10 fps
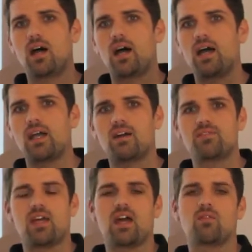I have
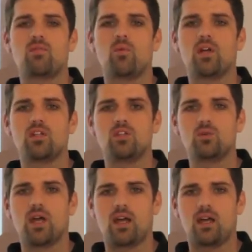to have what
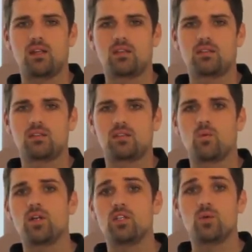you had,
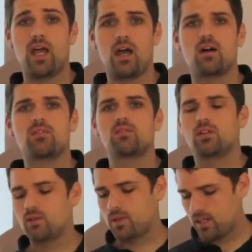what you have.
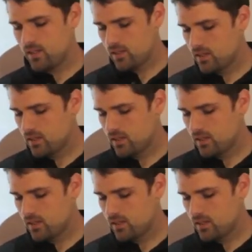Okay?